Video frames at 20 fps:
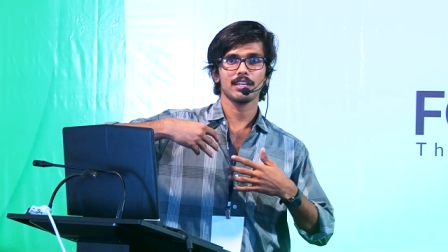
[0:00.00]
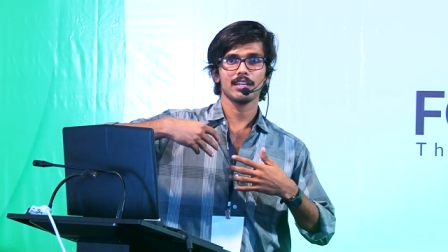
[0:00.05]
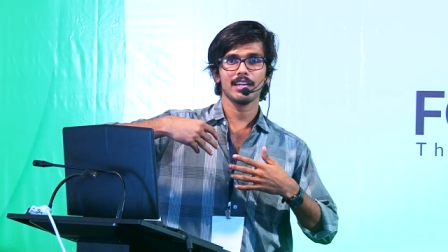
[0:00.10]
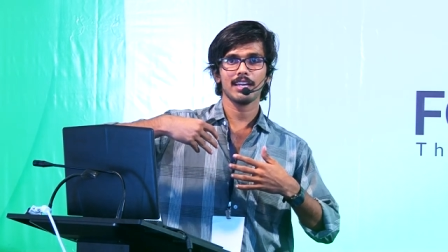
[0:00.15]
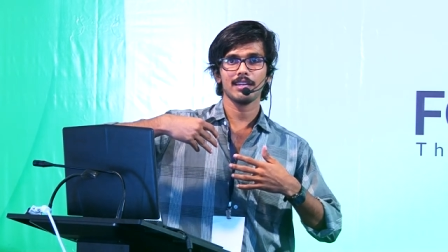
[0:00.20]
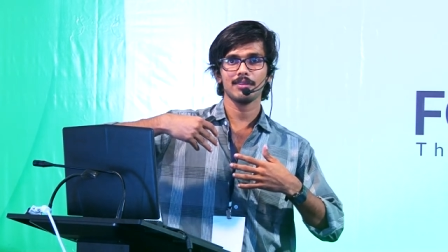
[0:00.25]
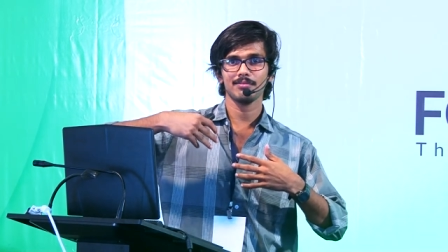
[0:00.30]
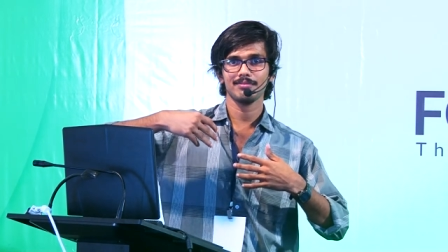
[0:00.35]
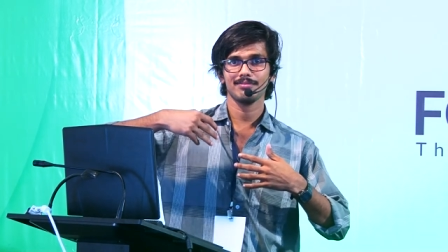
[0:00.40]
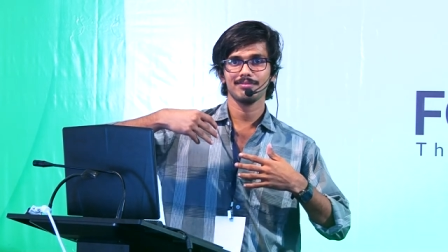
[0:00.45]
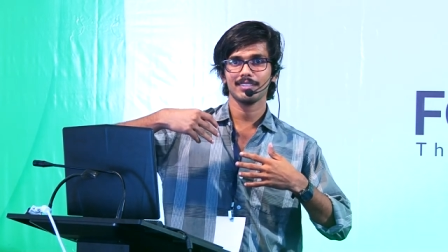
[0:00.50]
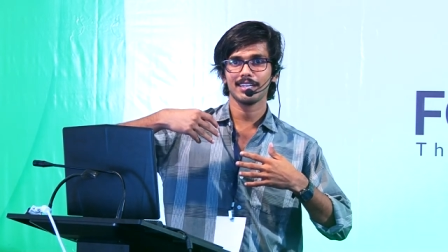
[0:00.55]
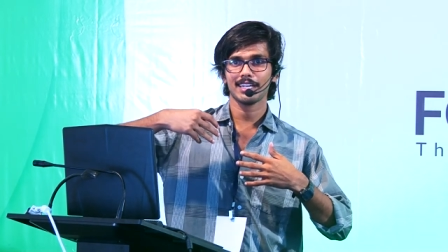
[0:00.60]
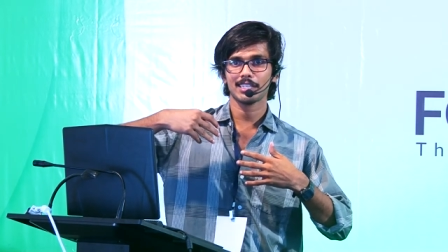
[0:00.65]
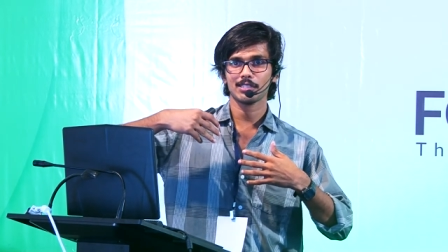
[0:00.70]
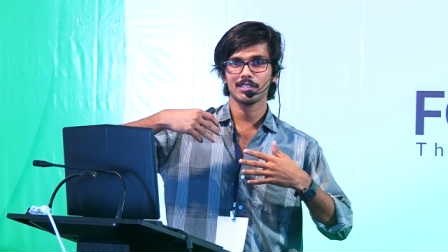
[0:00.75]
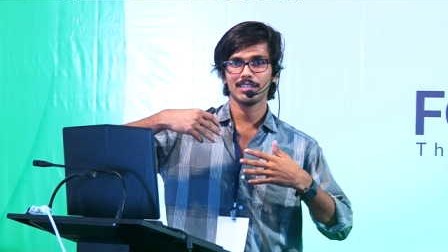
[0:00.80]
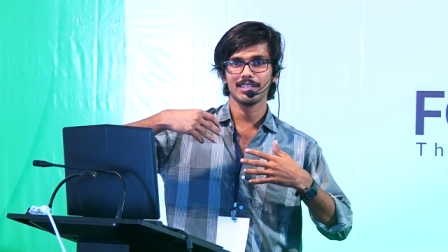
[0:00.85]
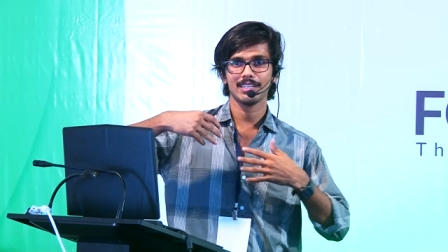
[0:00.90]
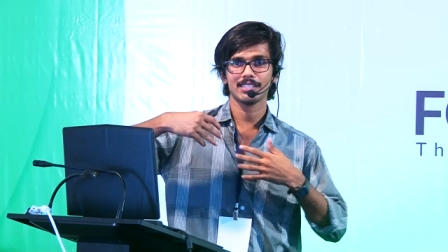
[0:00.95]
I'm
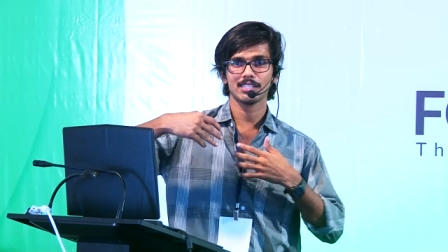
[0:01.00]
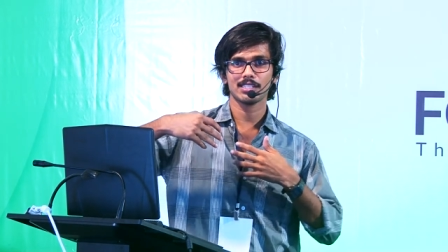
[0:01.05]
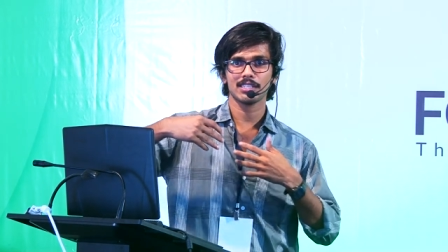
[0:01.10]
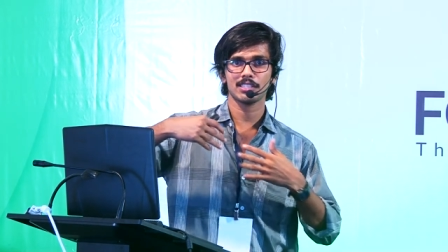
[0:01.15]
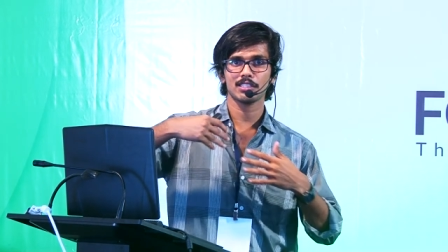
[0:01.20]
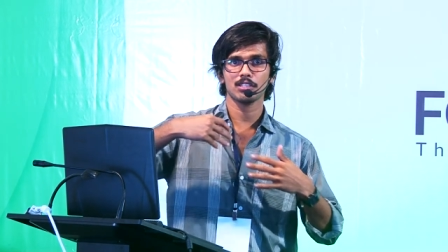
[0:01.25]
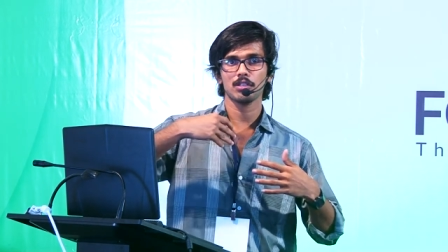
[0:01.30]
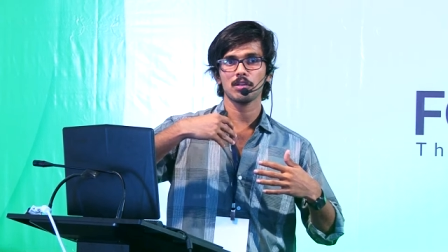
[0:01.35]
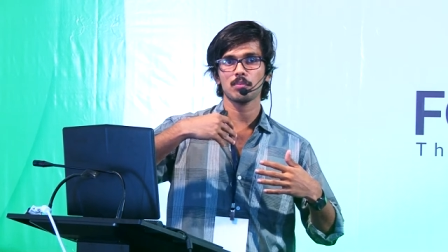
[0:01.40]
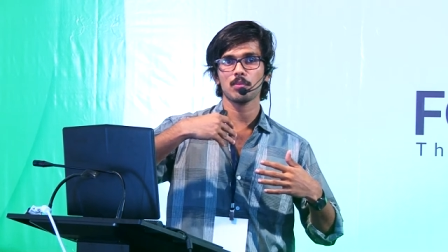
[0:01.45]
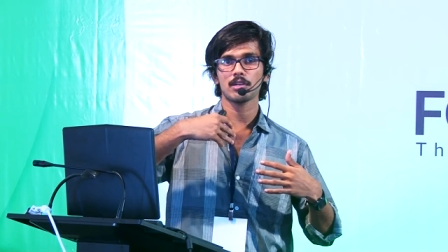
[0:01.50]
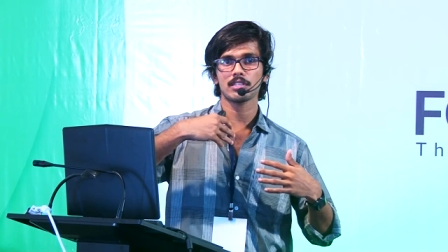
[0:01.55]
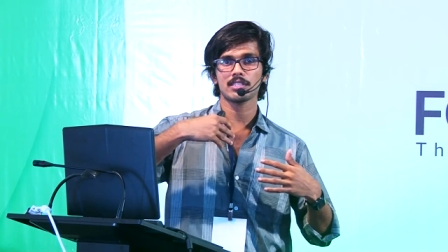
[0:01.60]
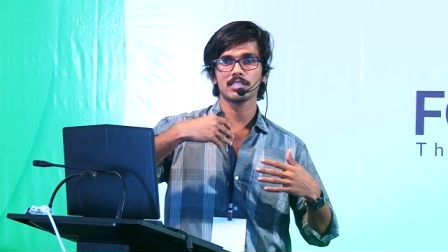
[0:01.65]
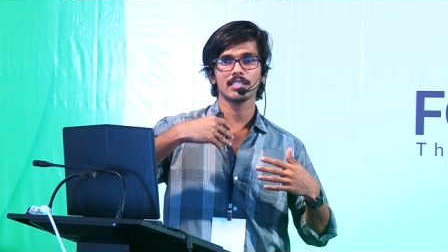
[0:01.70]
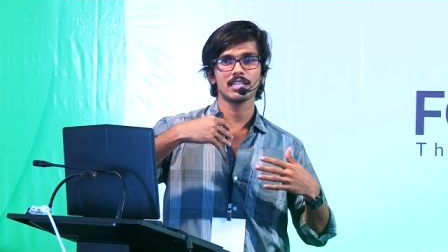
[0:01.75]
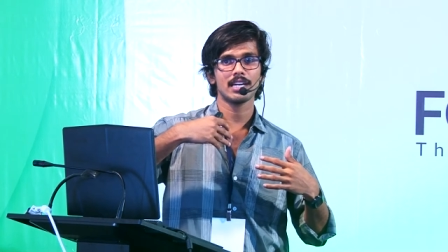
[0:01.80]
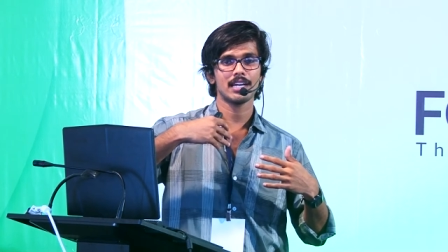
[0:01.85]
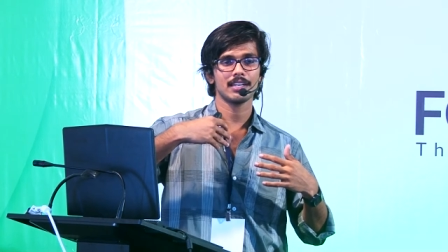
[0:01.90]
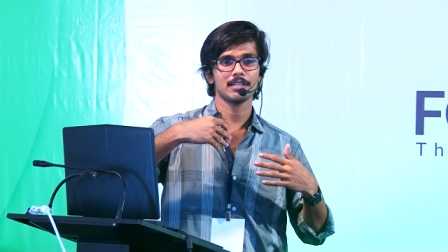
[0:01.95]
actually a strict to a
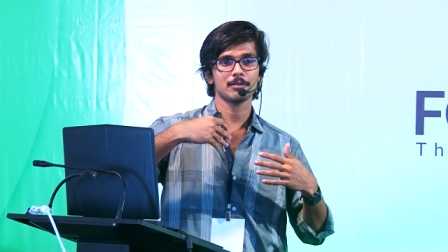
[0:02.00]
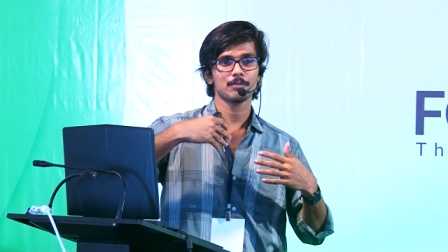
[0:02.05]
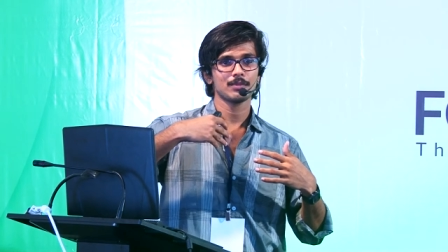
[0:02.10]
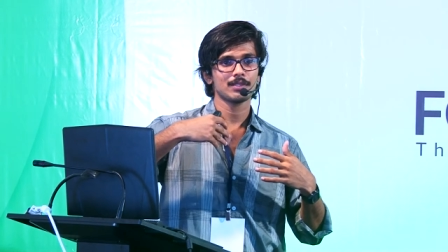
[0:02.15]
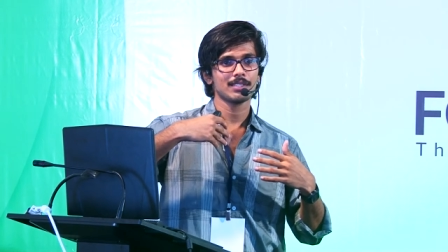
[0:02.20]
policy guy.